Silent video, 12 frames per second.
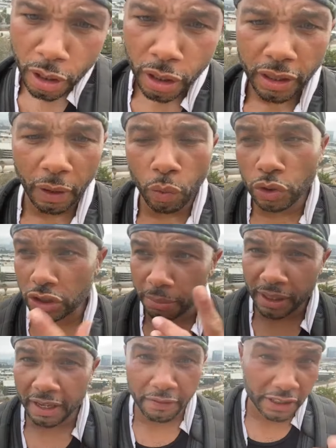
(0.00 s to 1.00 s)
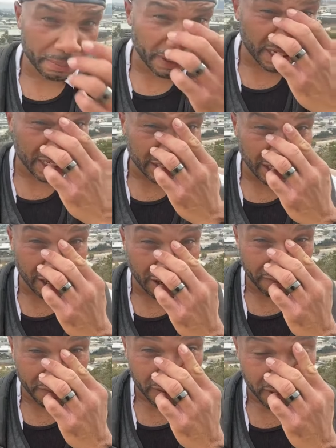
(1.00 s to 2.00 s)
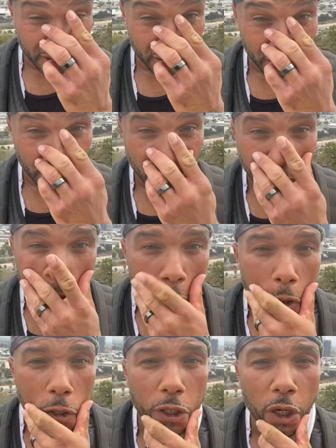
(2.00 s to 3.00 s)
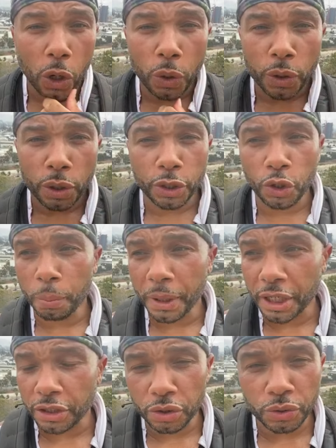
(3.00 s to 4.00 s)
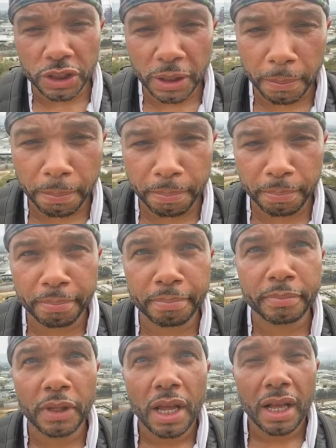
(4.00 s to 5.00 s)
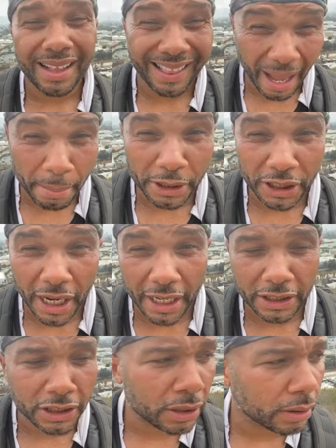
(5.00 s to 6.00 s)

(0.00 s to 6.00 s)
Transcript: They want you to believe it's because of, you know, human-induced climate change.